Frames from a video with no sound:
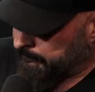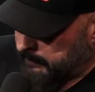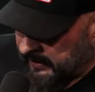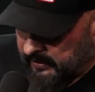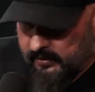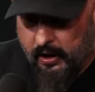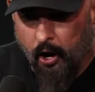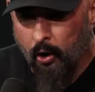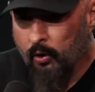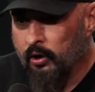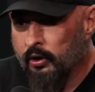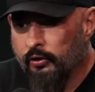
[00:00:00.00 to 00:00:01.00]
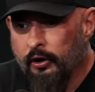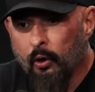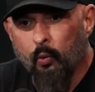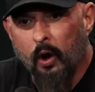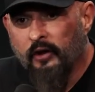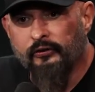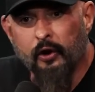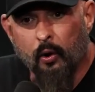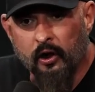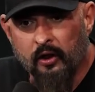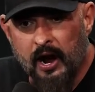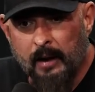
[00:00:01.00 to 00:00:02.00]
Be, no, there was
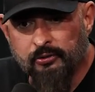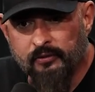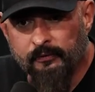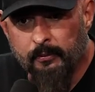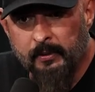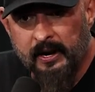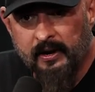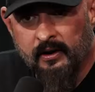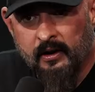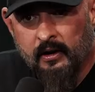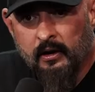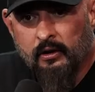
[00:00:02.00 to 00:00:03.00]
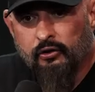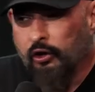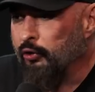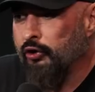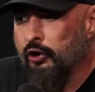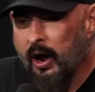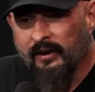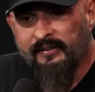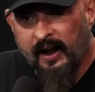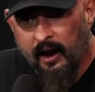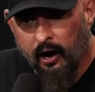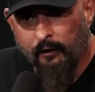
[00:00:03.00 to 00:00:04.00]
no other option for yeah. me. Dude, you know how
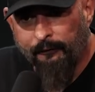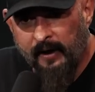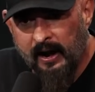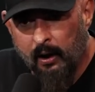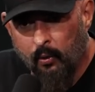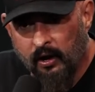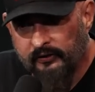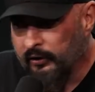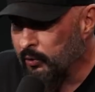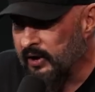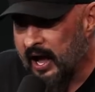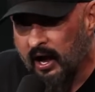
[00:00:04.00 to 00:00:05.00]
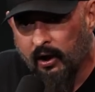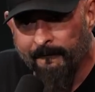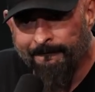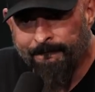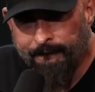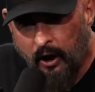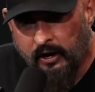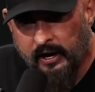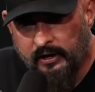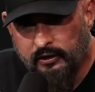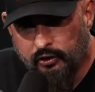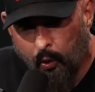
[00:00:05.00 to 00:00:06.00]
terrified I was to go knock on
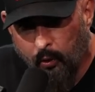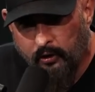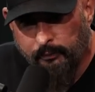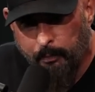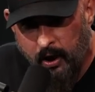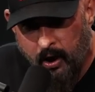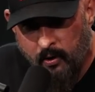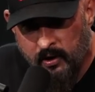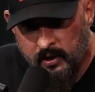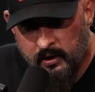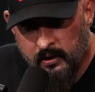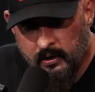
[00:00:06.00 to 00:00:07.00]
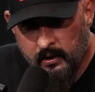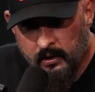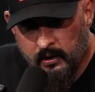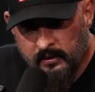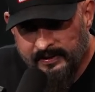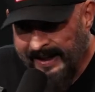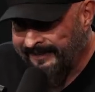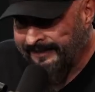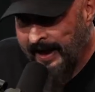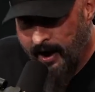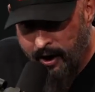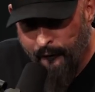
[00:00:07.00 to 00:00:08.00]
fucking doors, bro? That's
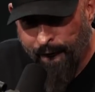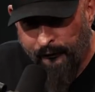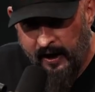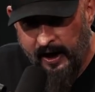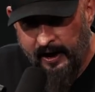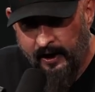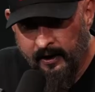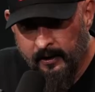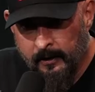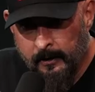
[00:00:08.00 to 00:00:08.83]
terrifying.